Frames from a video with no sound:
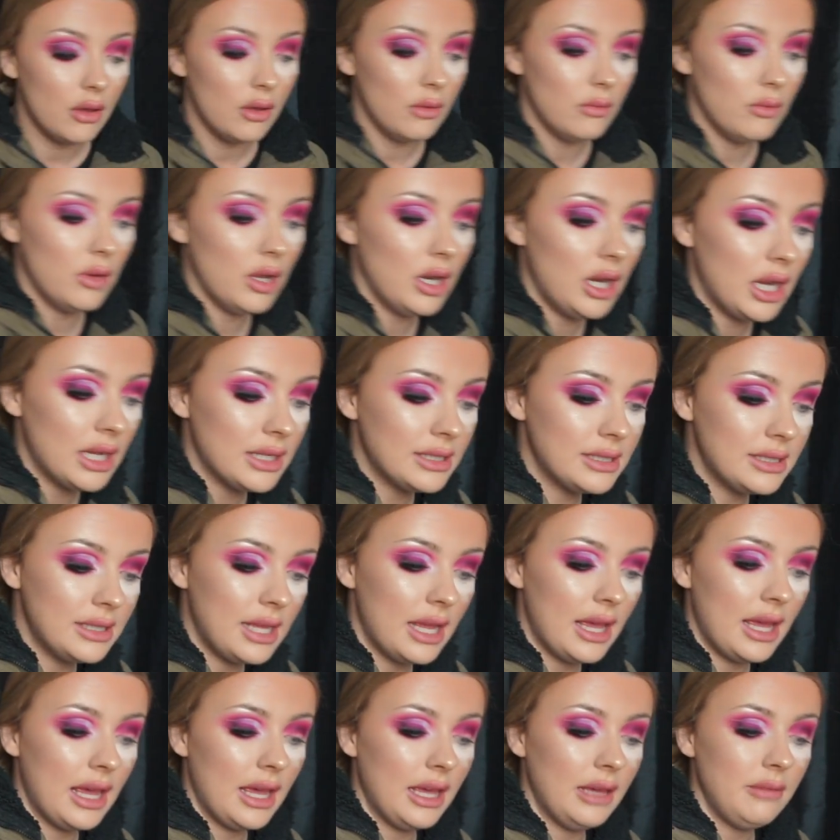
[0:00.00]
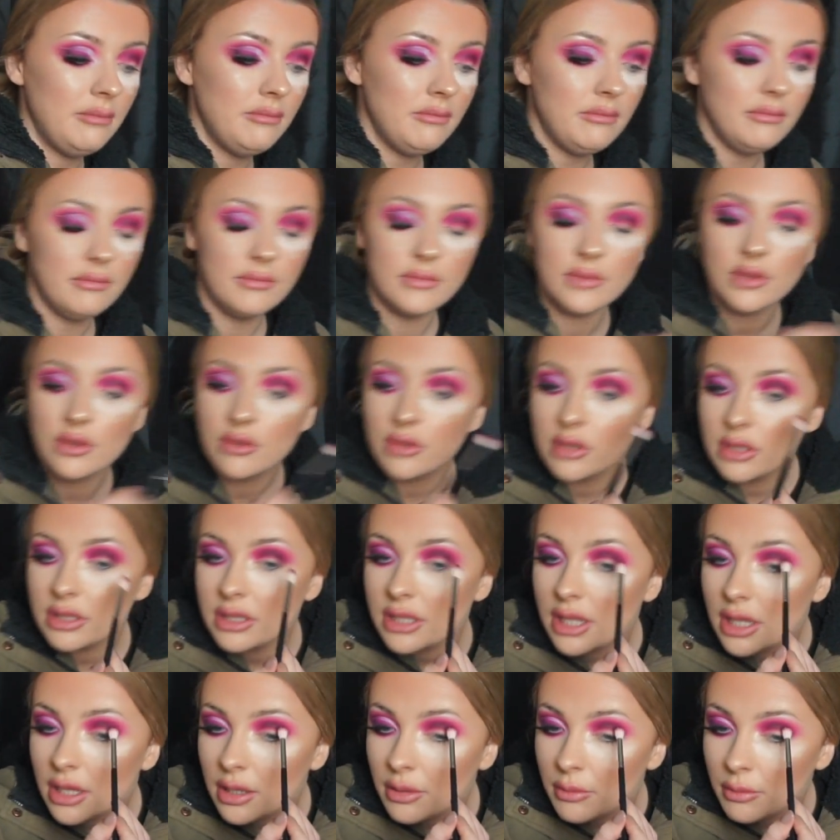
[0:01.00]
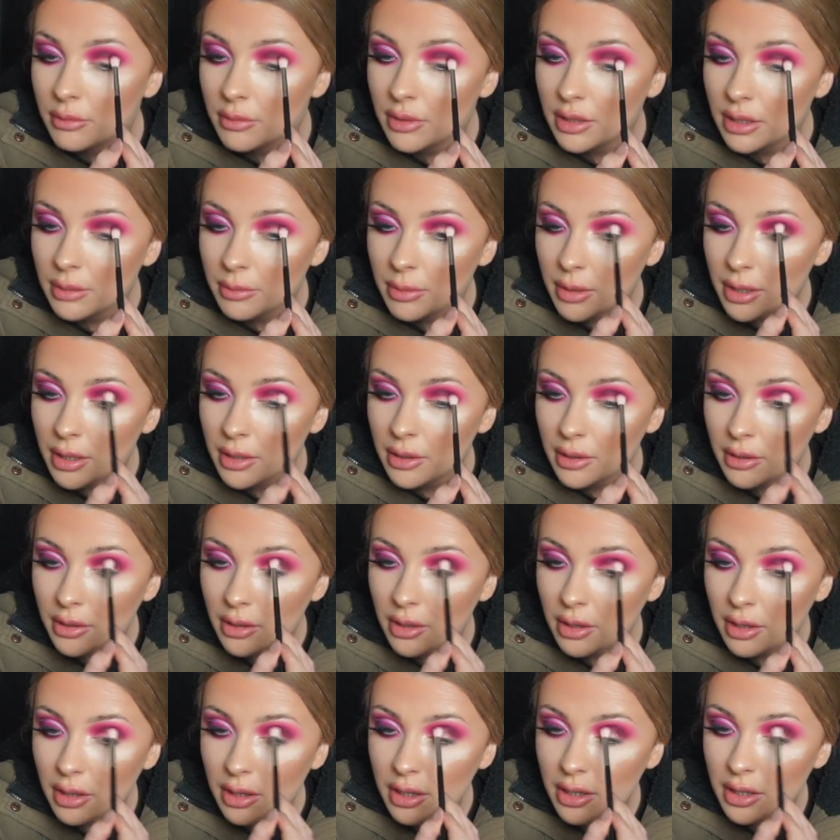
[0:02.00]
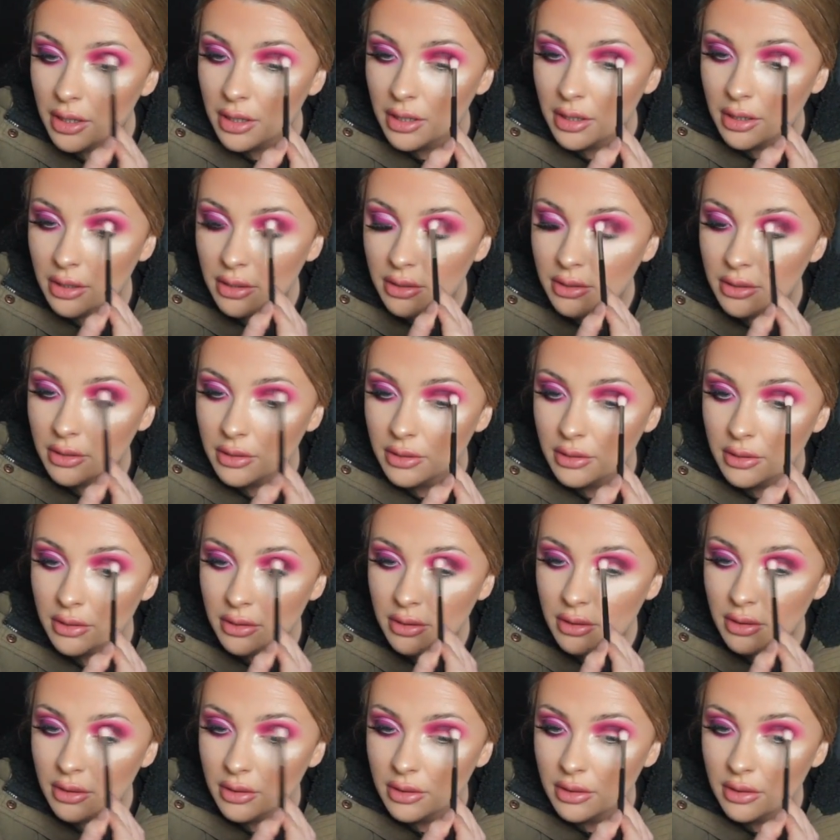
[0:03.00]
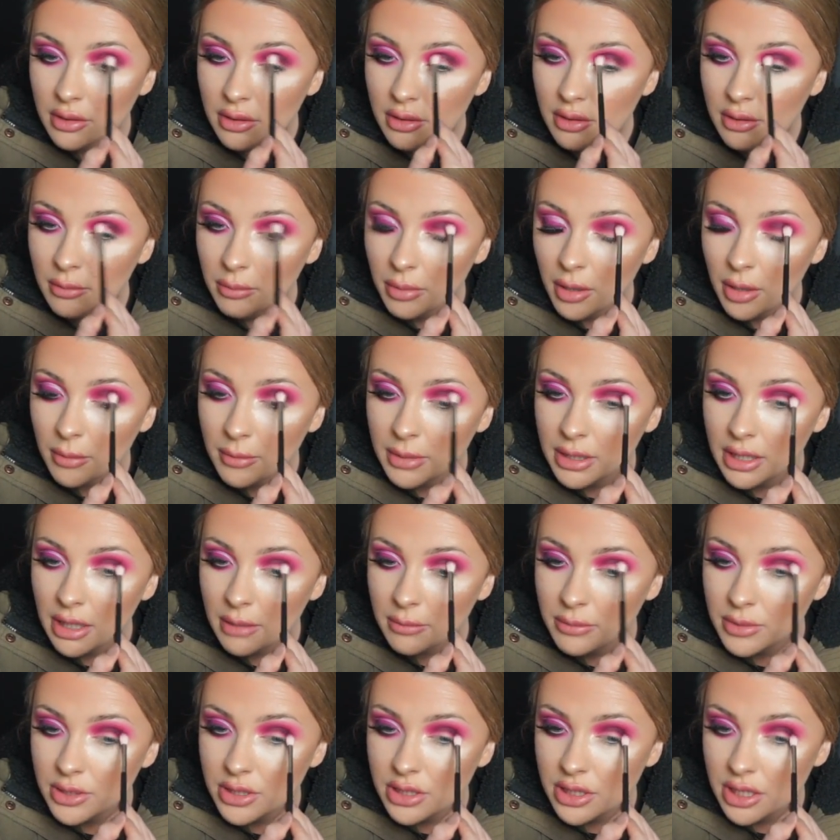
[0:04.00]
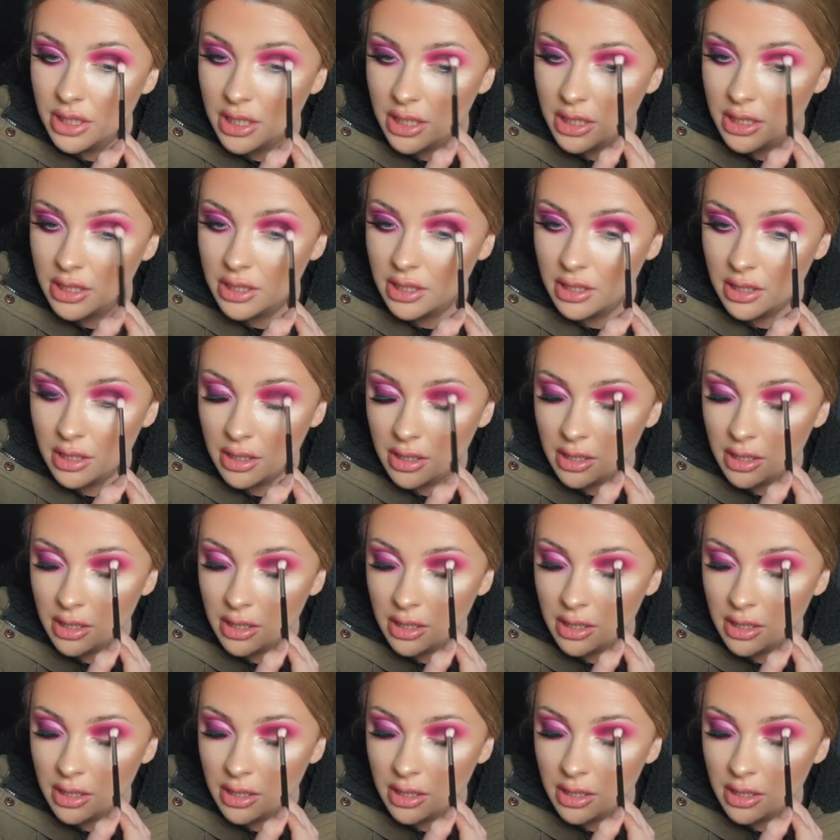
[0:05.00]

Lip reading: One last time, you're going to take a wee bit of the colour, the plummy type of shade,